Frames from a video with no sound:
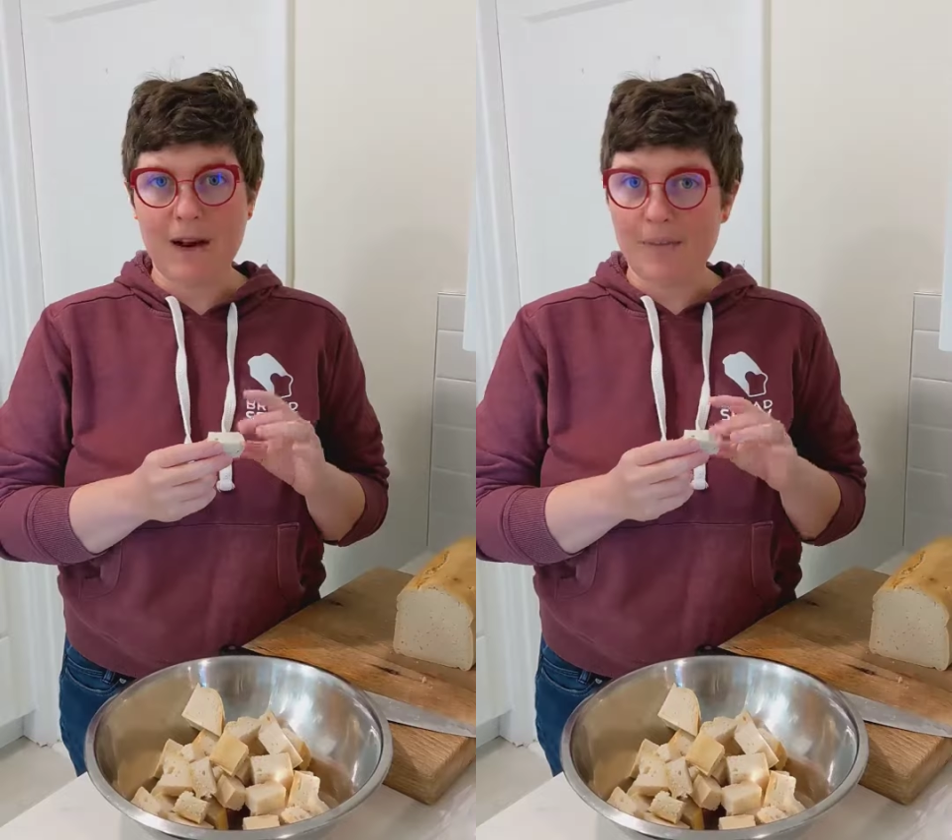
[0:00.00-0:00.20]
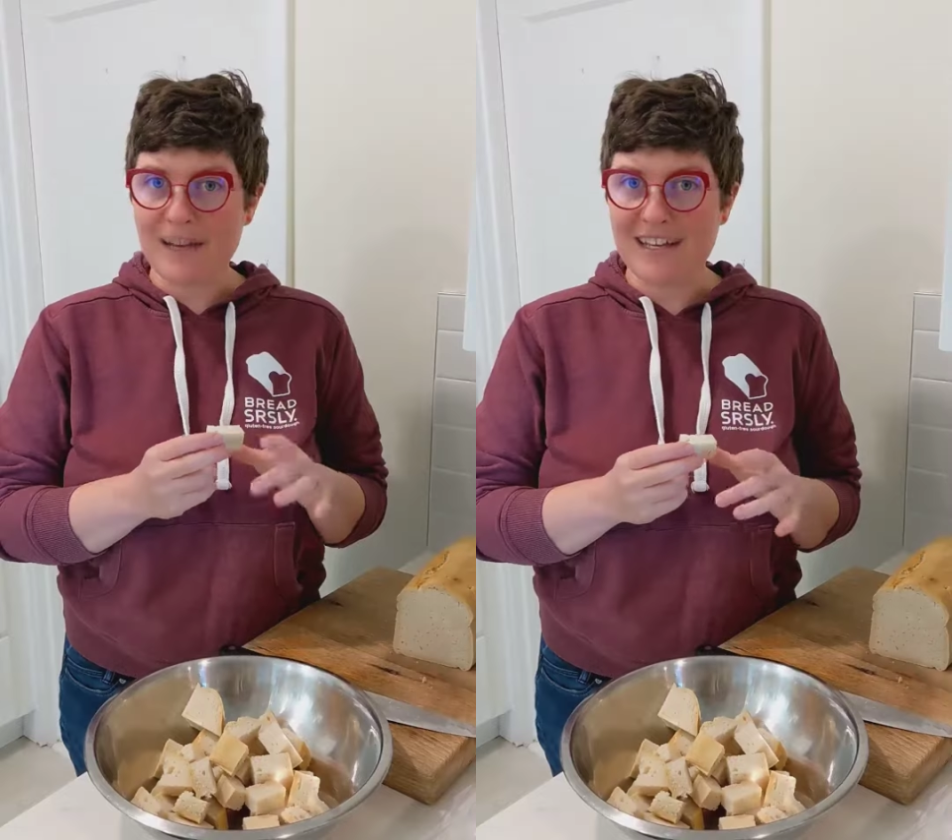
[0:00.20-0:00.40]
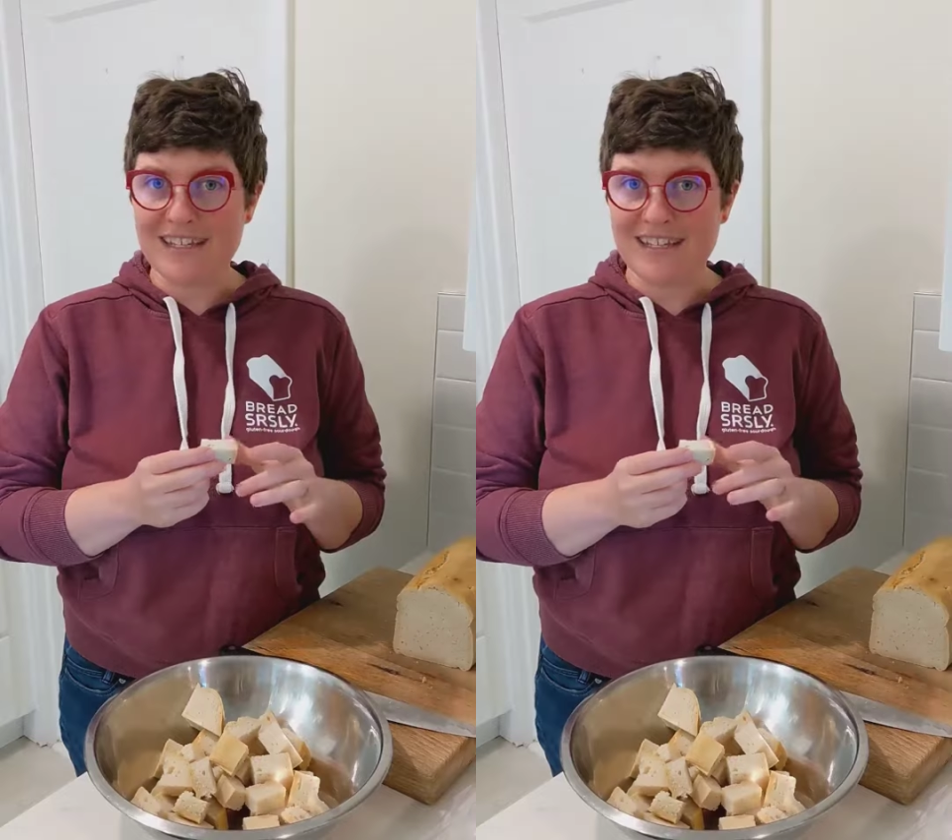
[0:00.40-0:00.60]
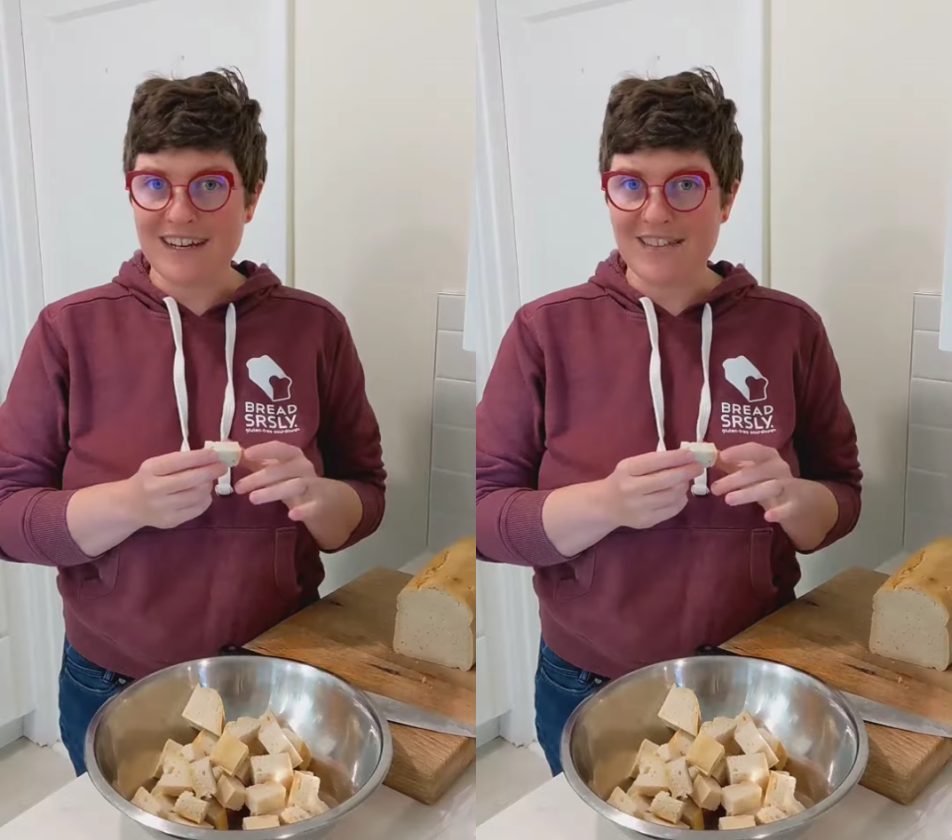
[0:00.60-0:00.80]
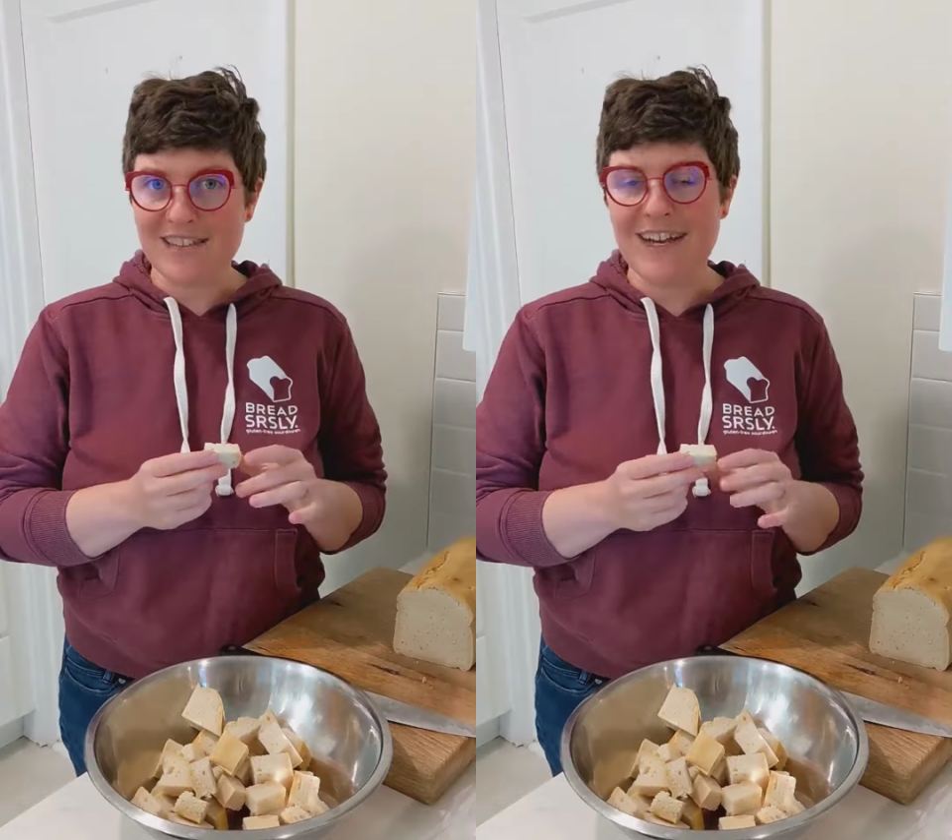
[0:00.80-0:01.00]
caramelized on the
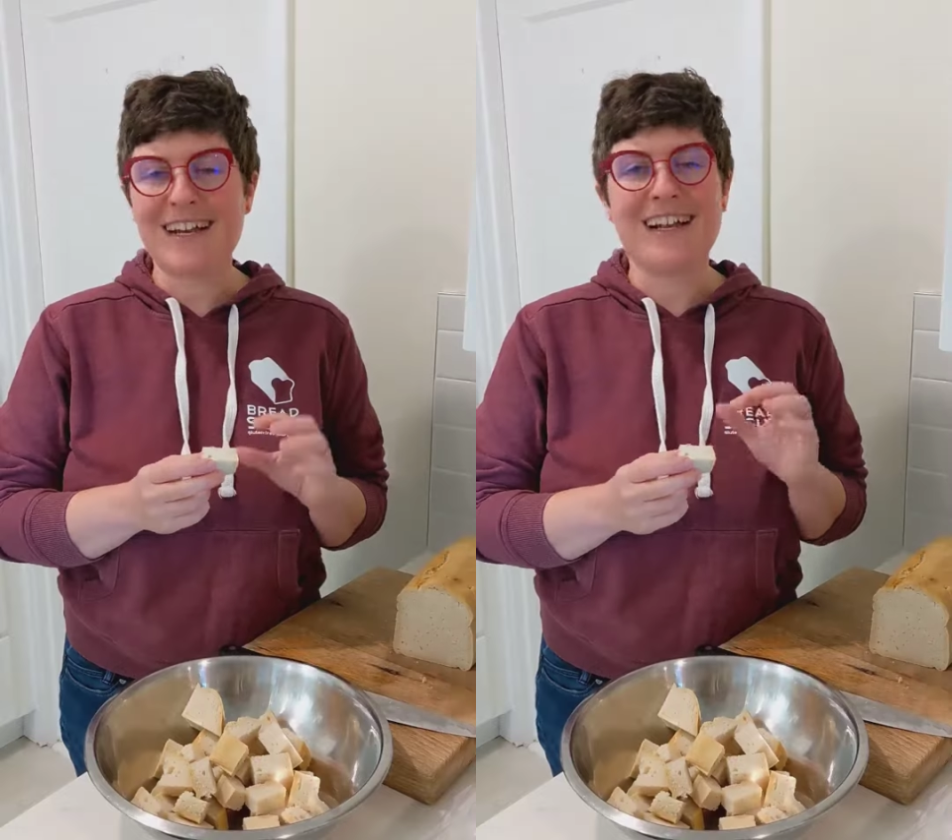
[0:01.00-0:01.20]
outside